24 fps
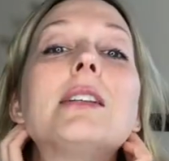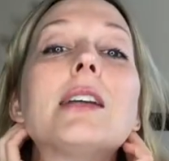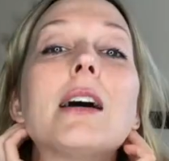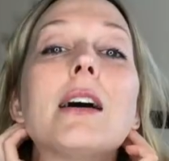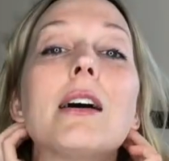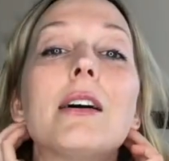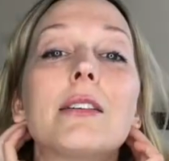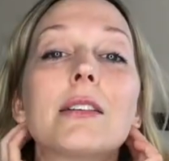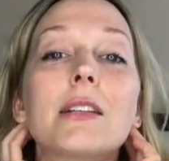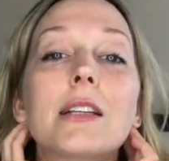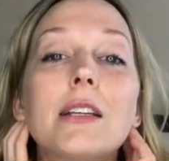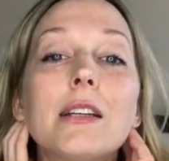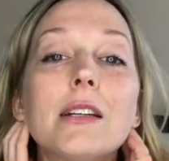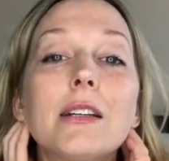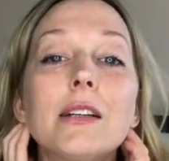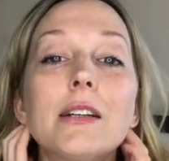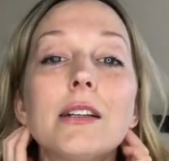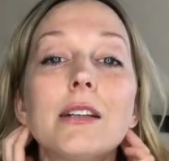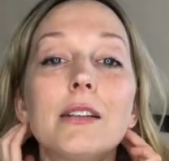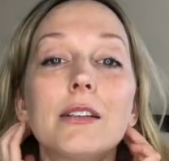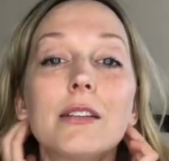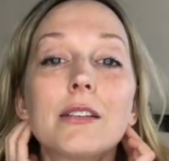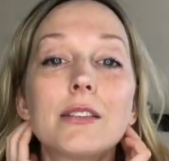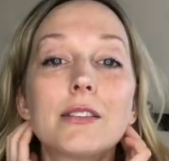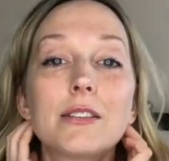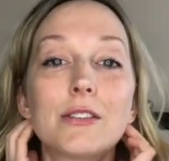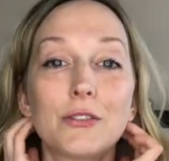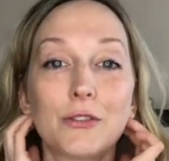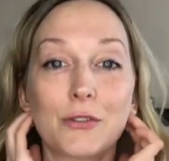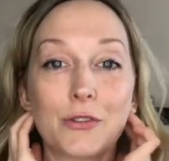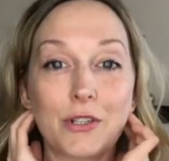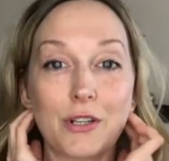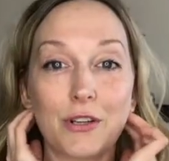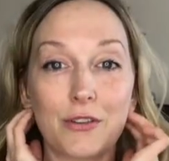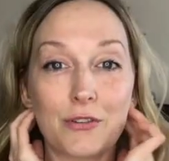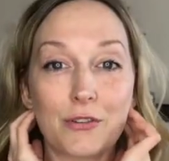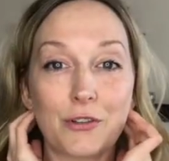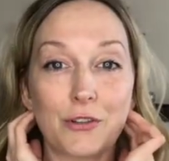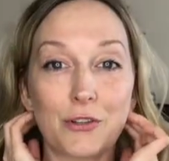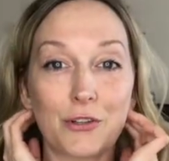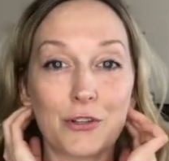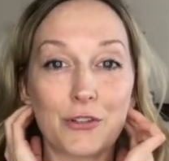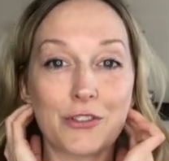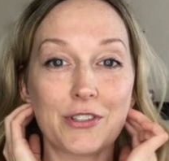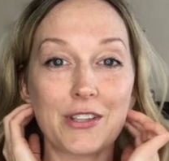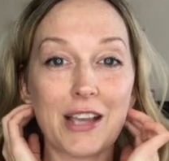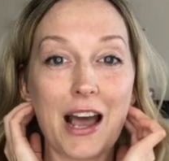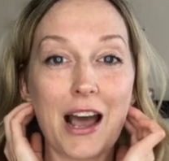down here, do another
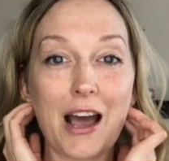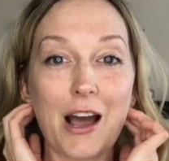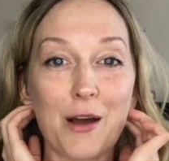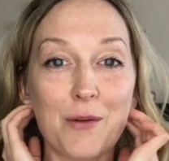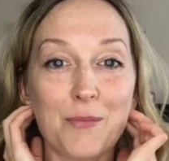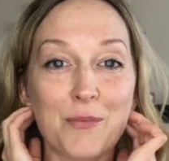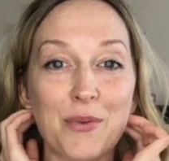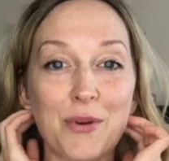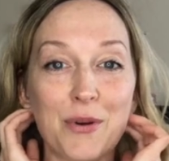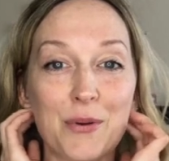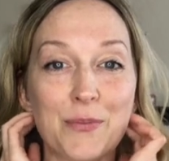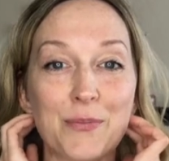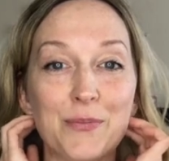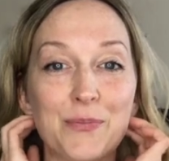little tap,